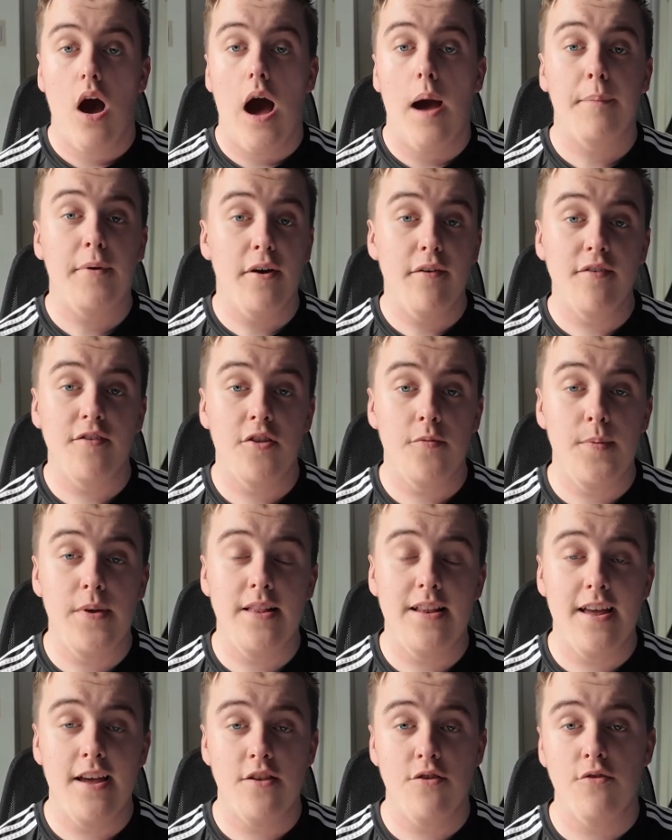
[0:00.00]
I'm going to
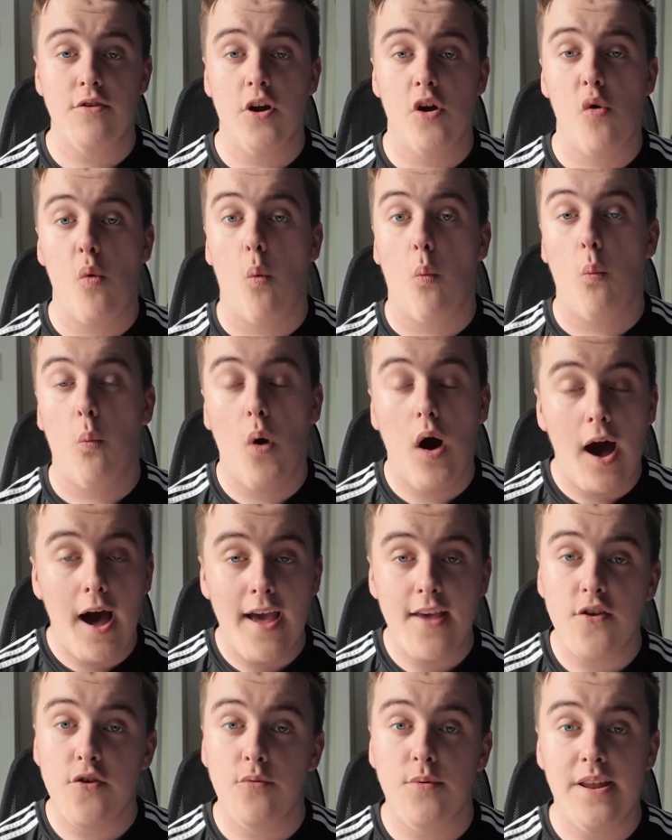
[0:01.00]
be letting you know
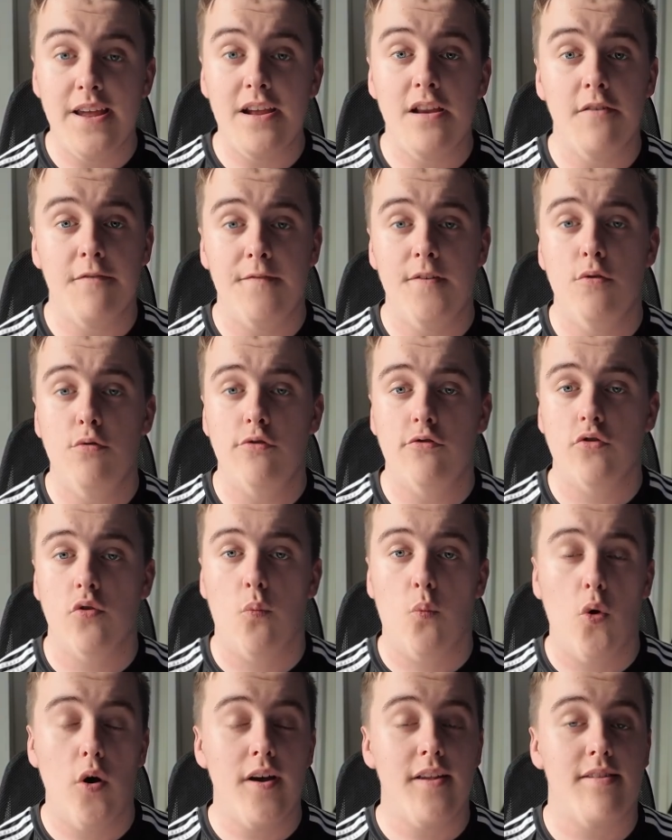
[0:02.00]
why you need a filter
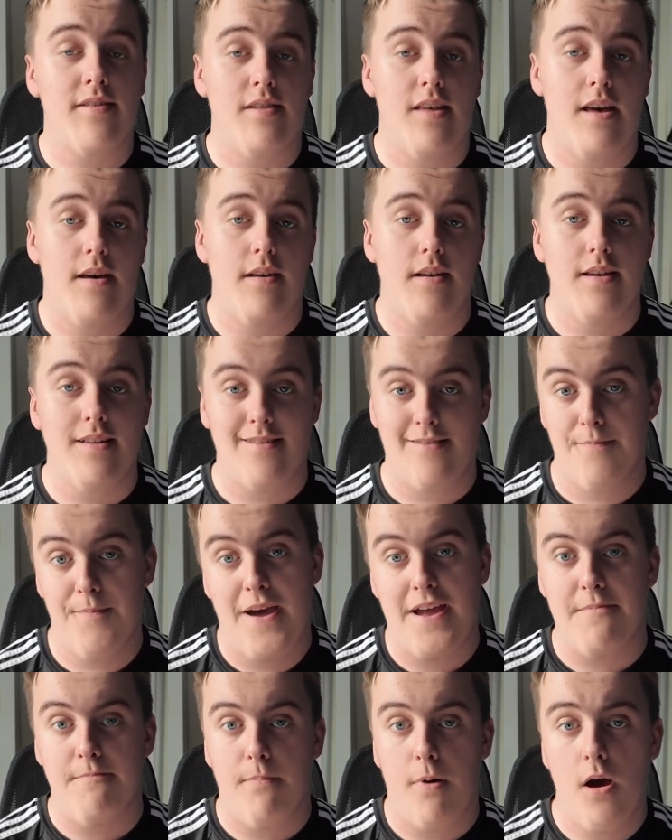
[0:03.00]
and what is its
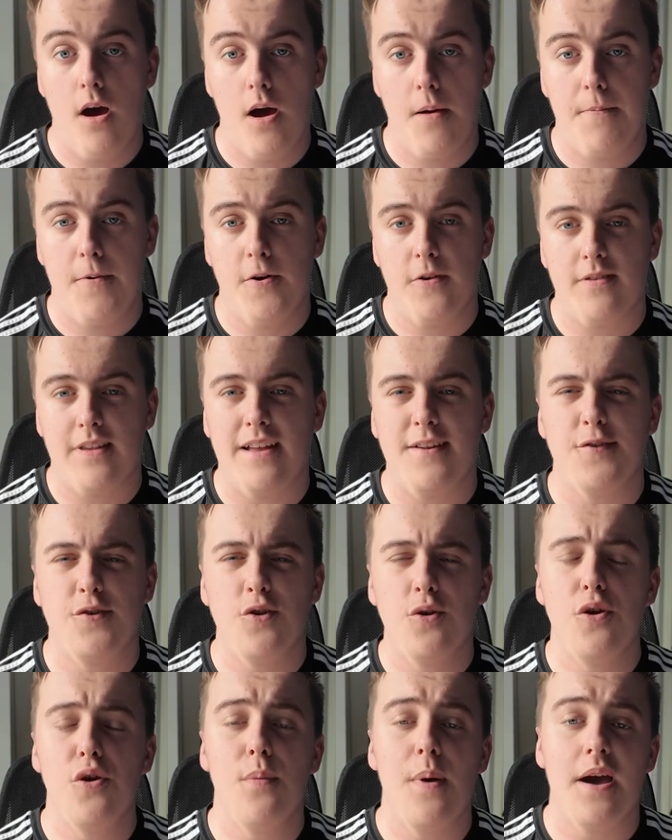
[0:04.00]
main purpose, and
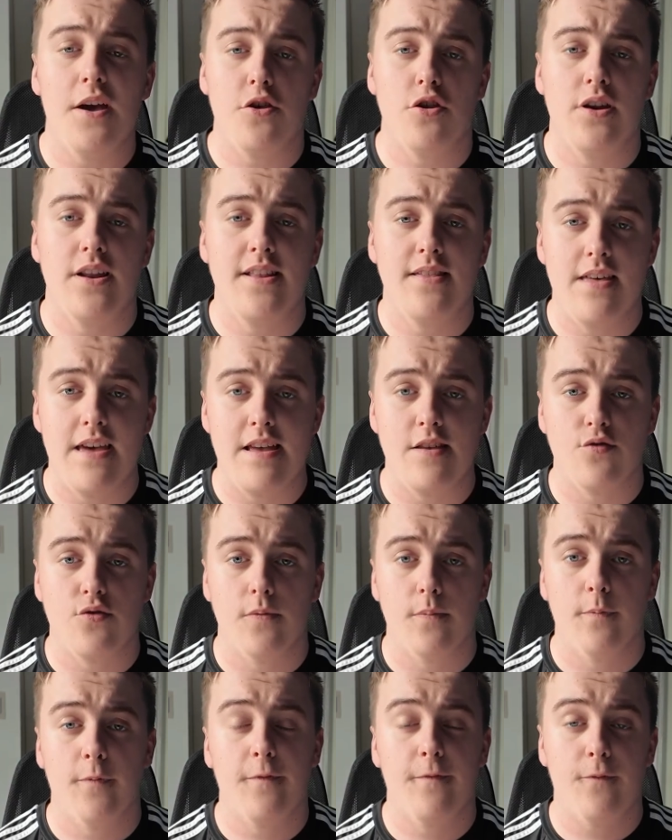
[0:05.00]
do you actually need
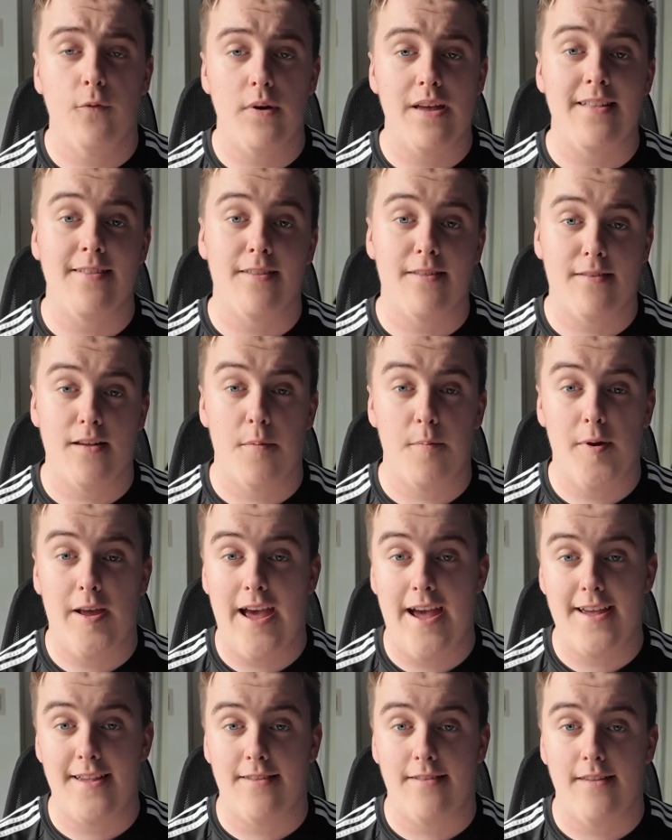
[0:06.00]
them in some
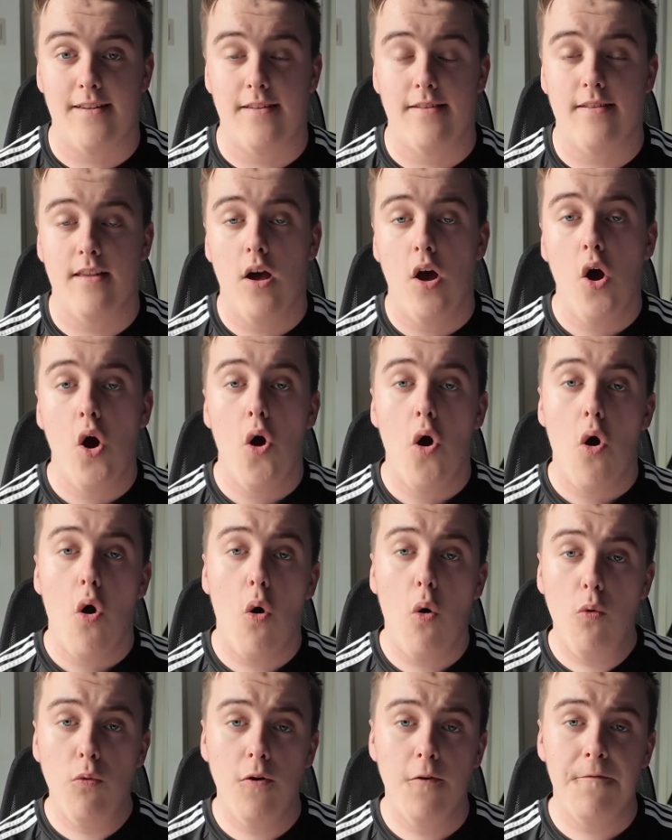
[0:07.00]
cases.
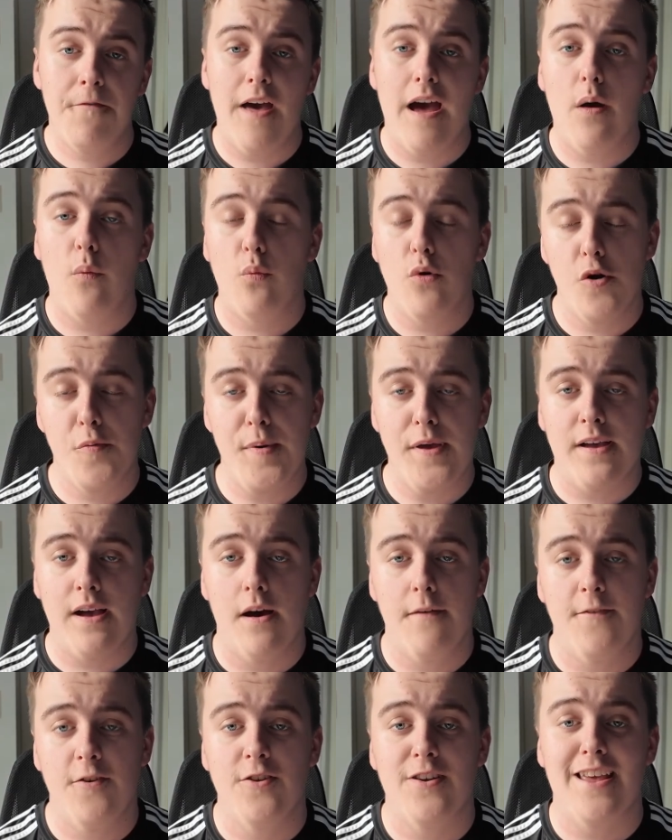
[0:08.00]
All of that will be
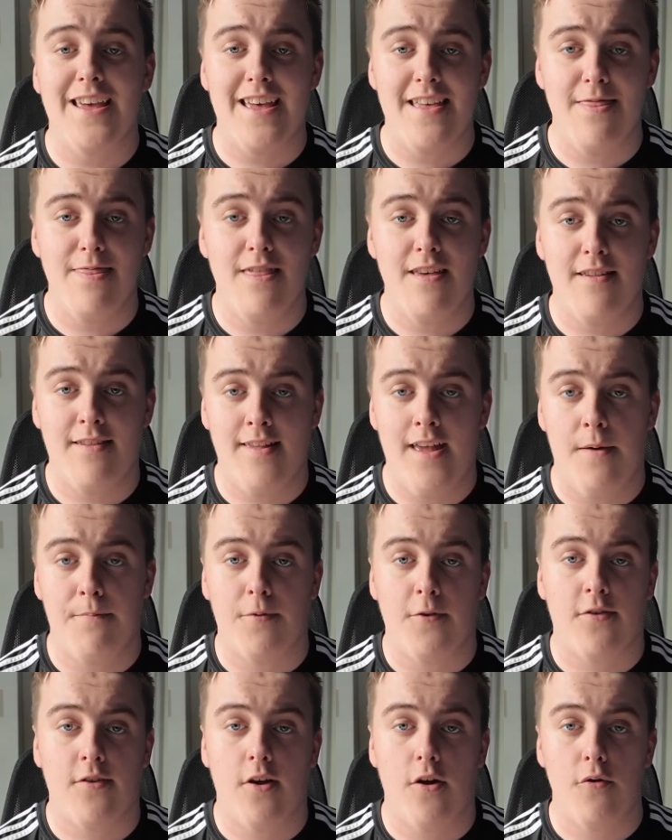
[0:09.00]
covered in this
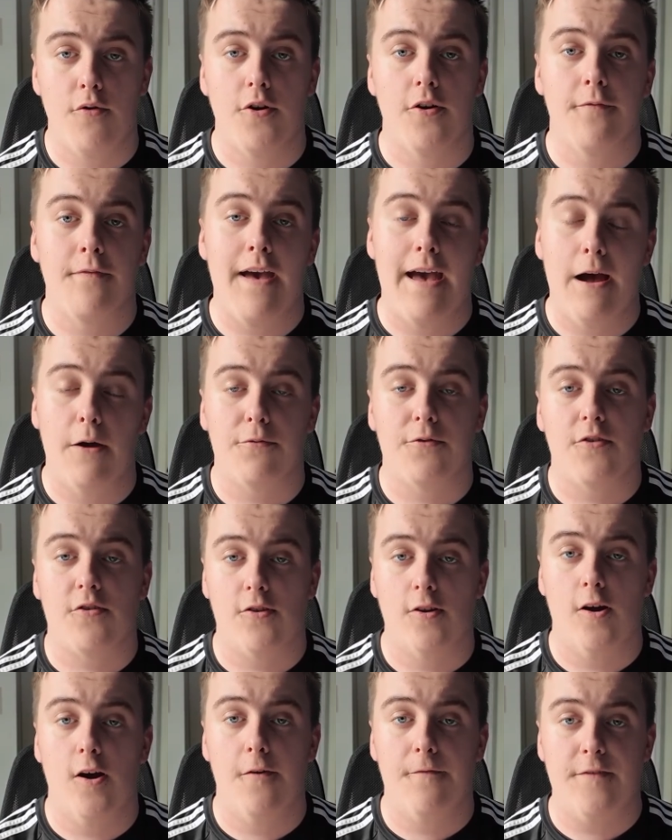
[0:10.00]
episode of How to
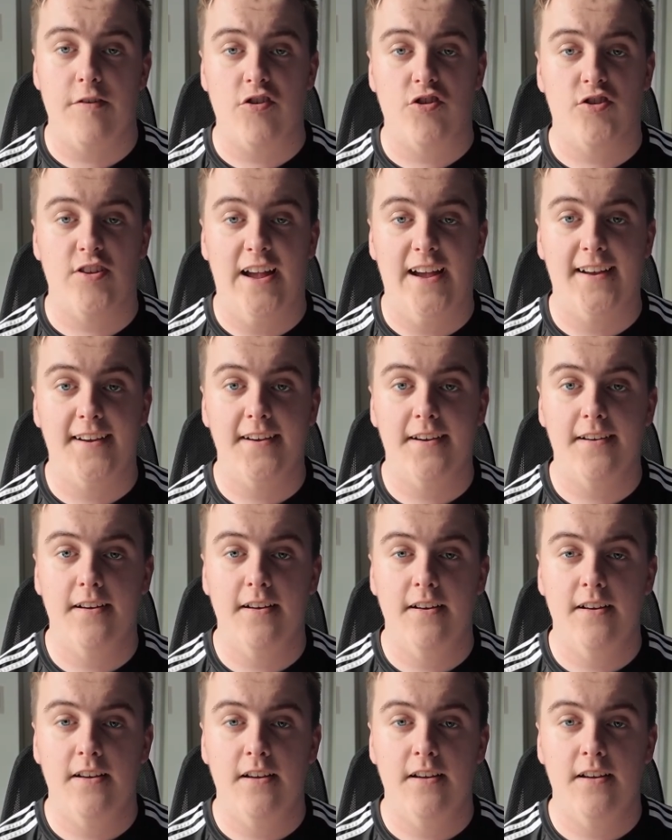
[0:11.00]
Start a Fish Tank.